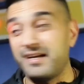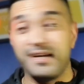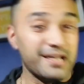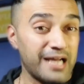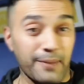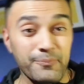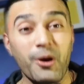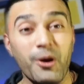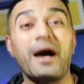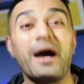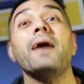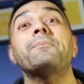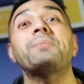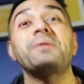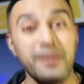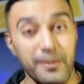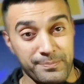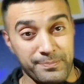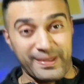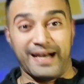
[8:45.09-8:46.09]
I'm not happy
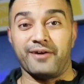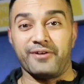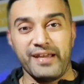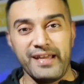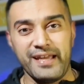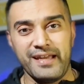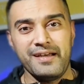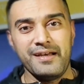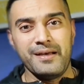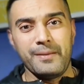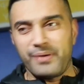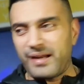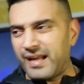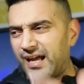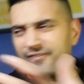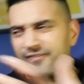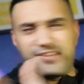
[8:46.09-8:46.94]
about it, but I've